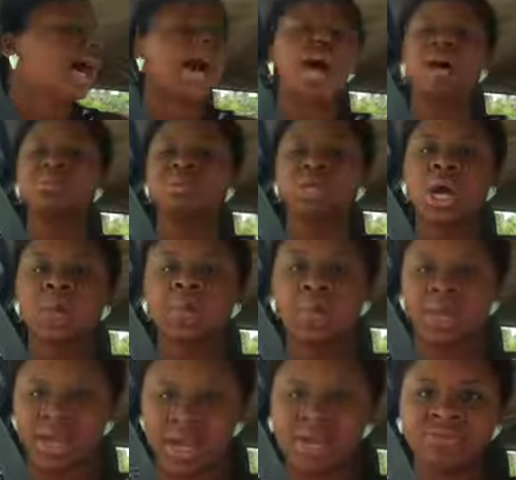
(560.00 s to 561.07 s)
I'm
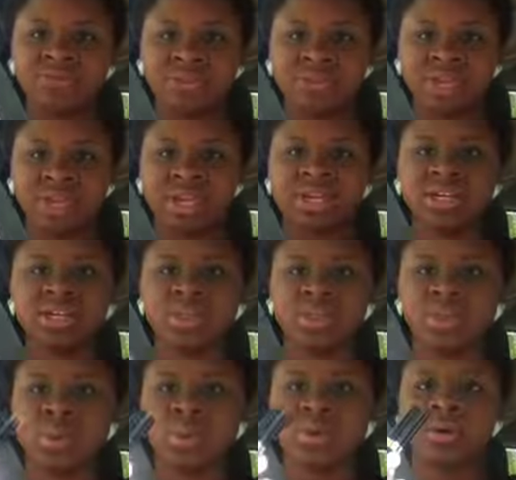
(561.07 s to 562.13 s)
dropping everything it's
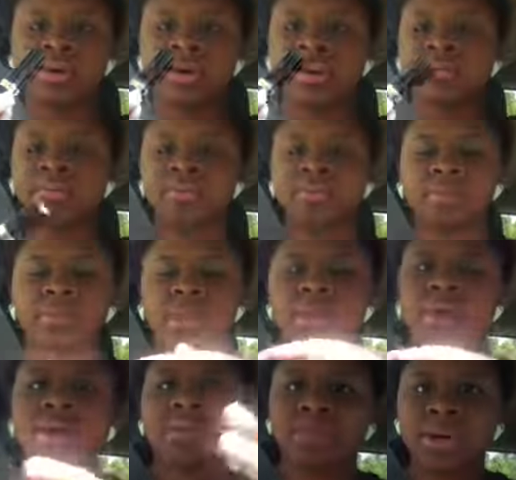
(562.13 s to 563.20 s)
so annoying
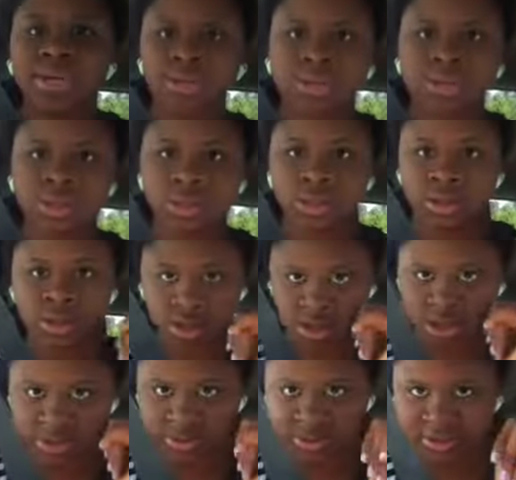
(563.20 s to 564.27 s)
my sister
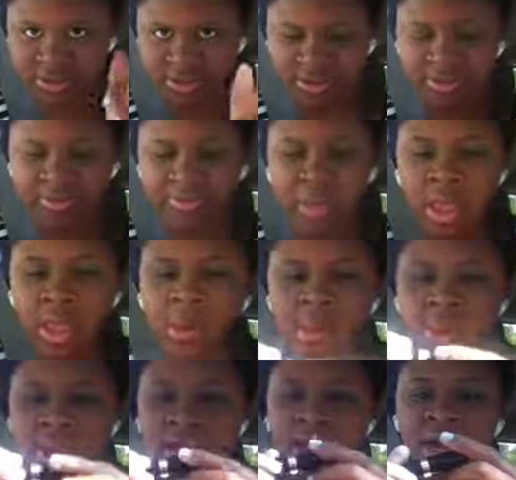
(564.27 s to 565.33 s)
is right there
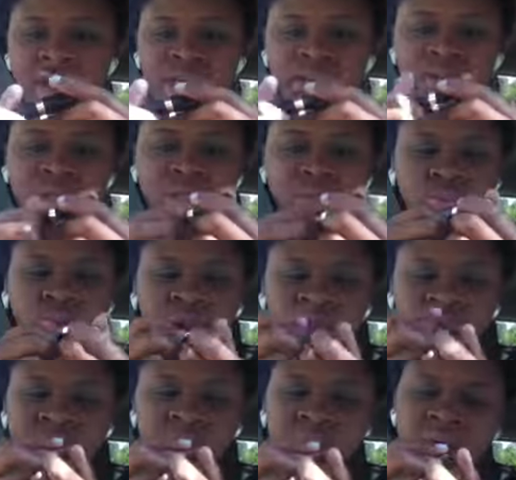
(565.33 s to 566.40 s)
but yeah I got this
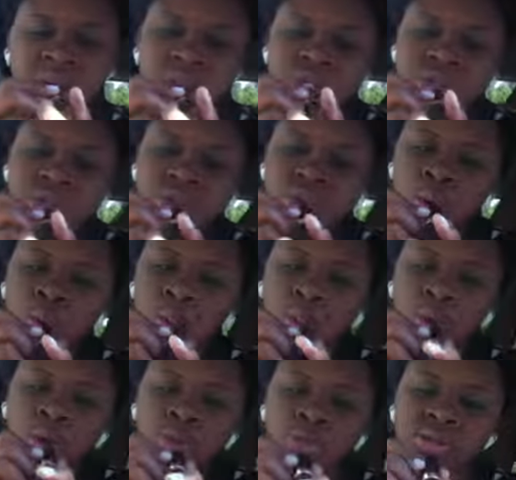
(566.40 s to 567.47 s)
Revlon
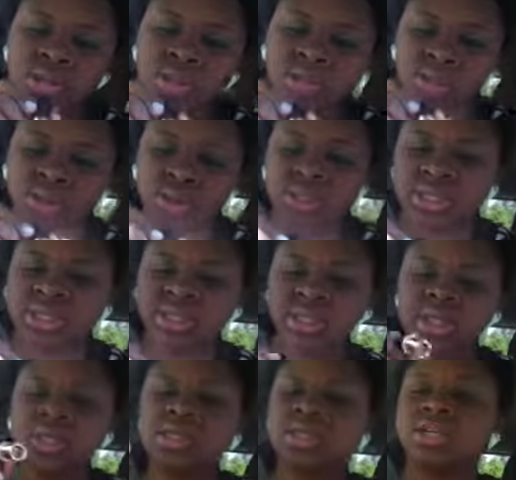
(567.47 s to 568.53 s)
super
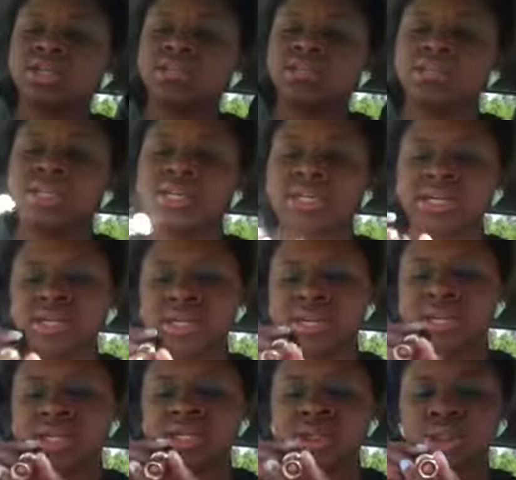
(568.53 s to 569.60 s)
lustrous lipstick
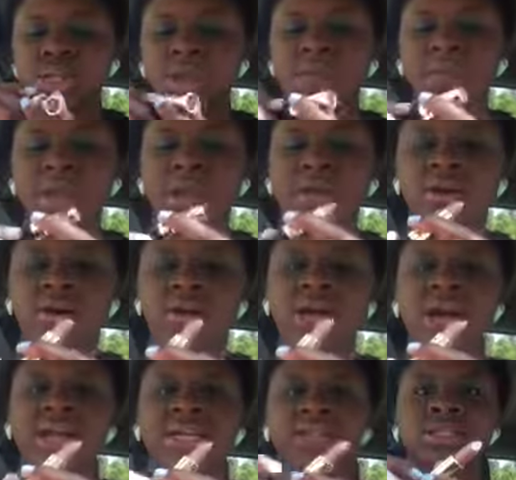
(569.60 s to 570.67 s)
and champagne on
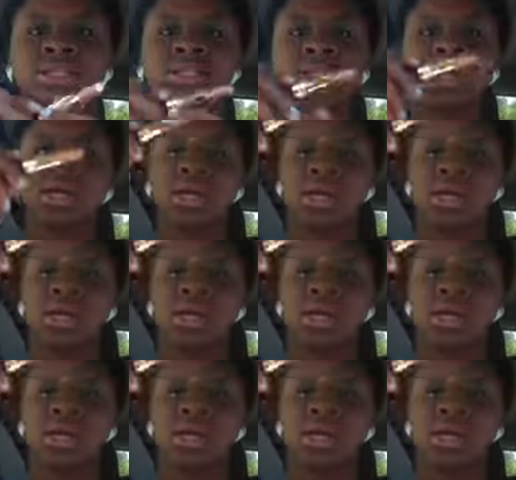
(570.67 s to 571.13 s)
ice